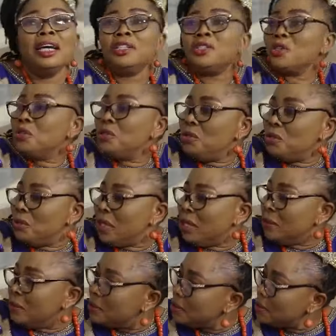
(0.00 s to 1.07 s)
I told you,
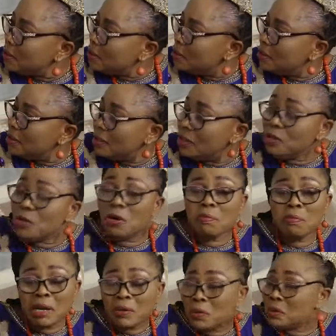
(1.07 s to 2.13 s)
girls.
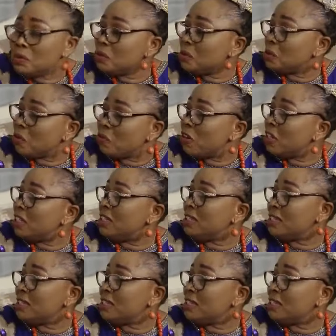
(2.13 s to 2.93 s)
No man wants to suffer